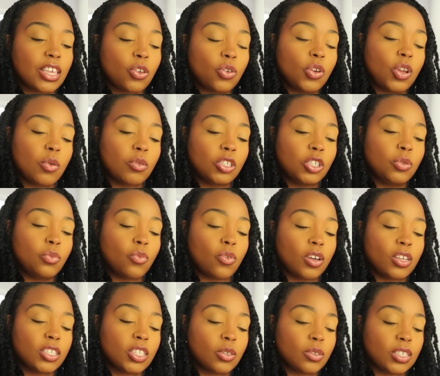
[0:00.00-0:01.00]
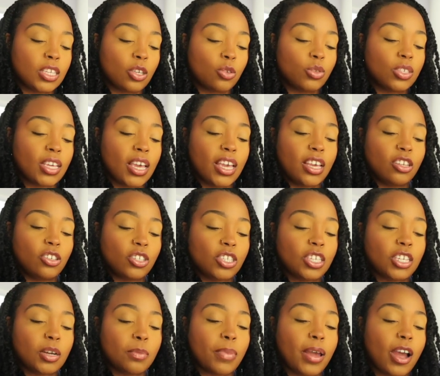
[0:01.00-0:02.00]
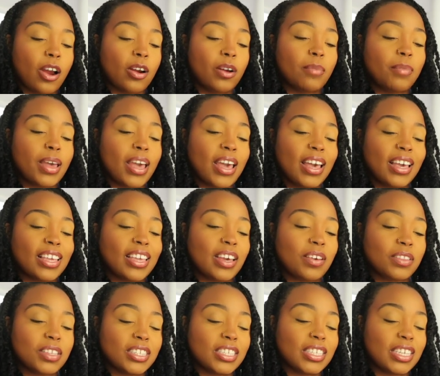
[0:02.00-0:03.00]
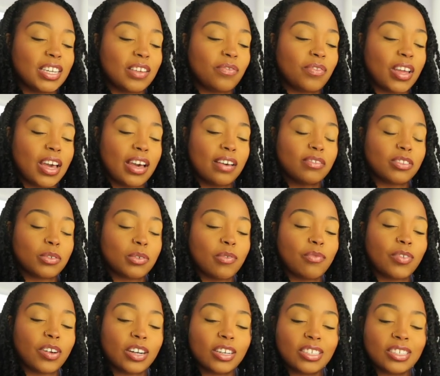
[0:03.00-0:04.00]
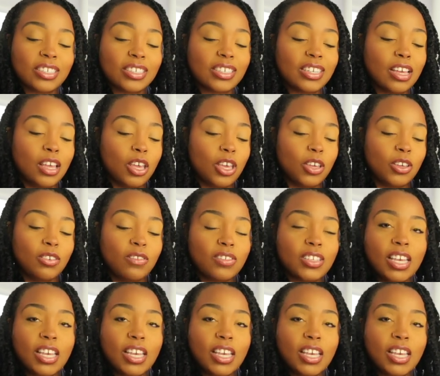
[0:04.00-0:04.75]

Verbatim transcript: like you know what you want so it's like you take you took your power back you have the ten of knives in reverse you